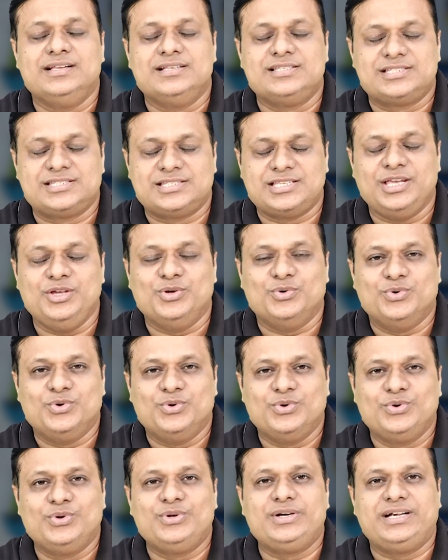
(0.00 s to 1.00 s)
See you.
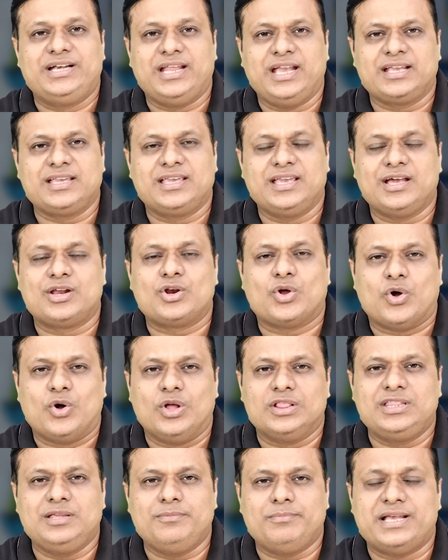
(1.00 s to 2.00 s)
Take care.
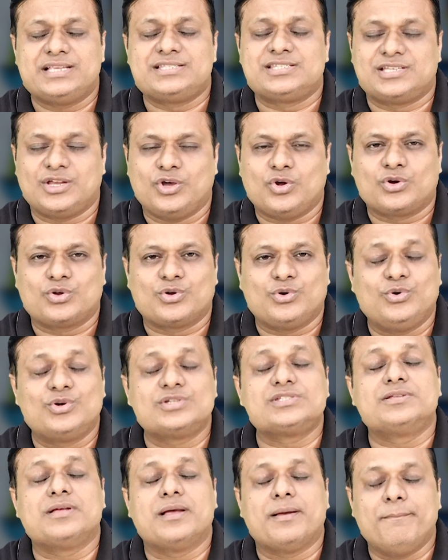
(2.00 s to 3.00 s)
All the best. Stay on
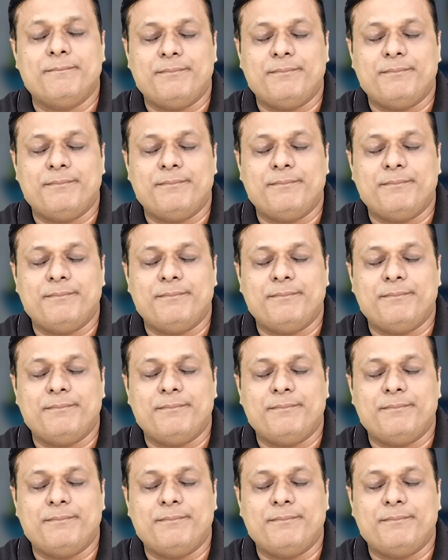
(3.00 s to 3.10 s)
course.